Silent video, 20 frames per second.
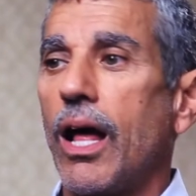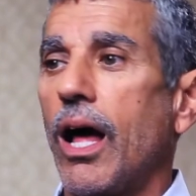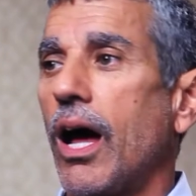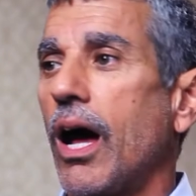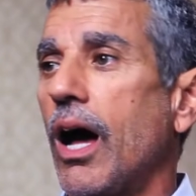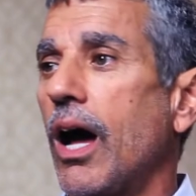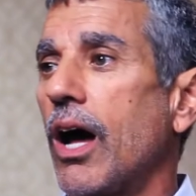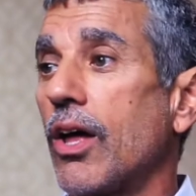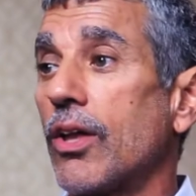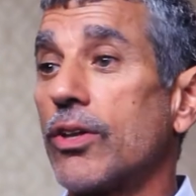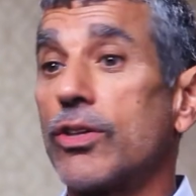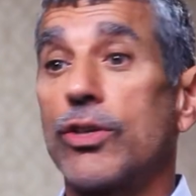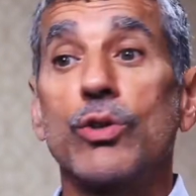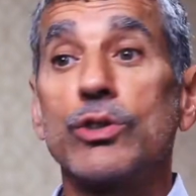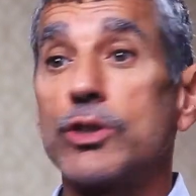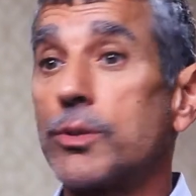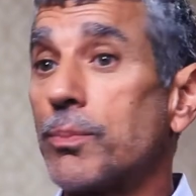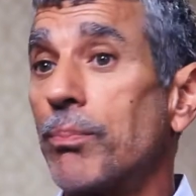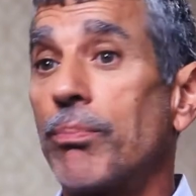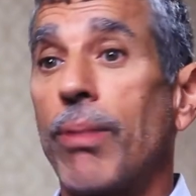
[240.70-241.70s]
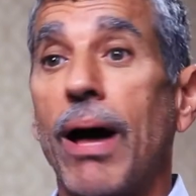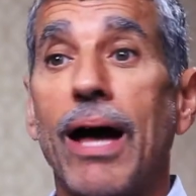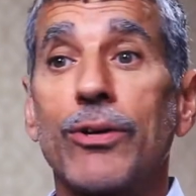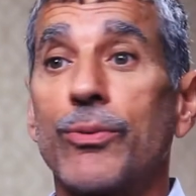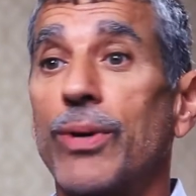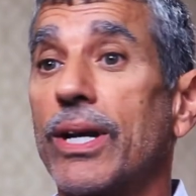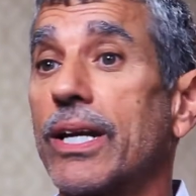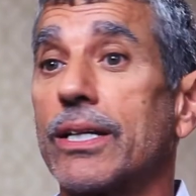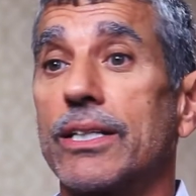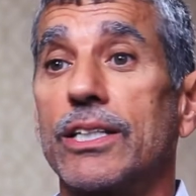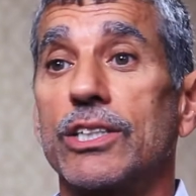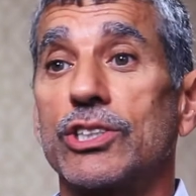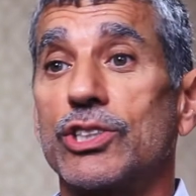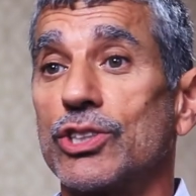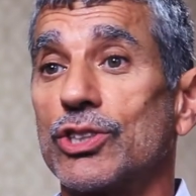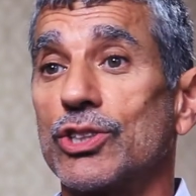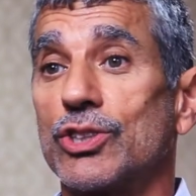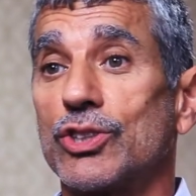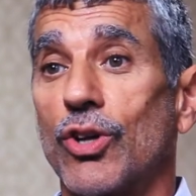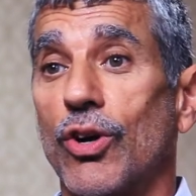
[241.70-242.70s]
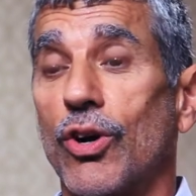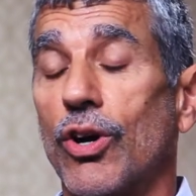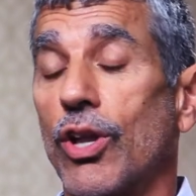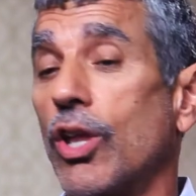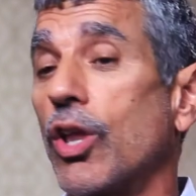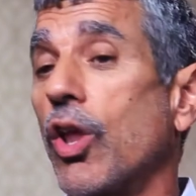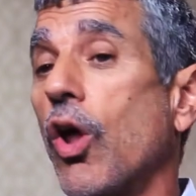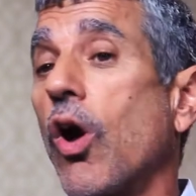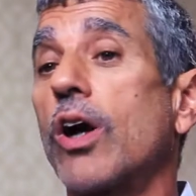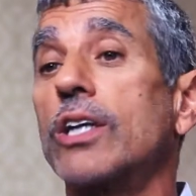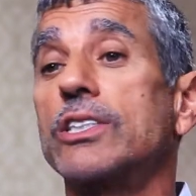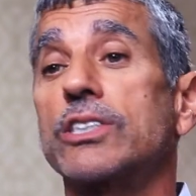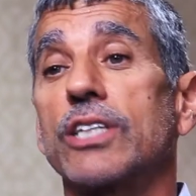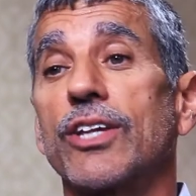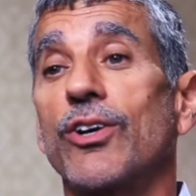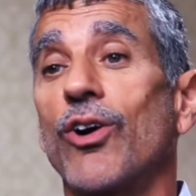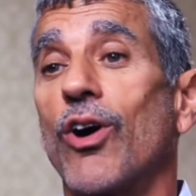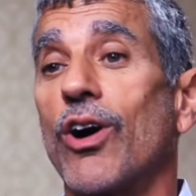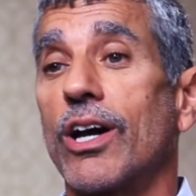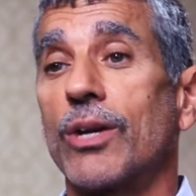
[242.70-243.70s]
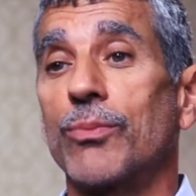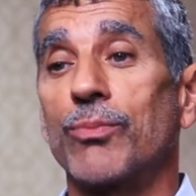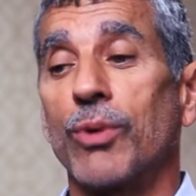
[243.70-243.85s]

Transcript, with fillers: uh, those boundary conditions are largely gone.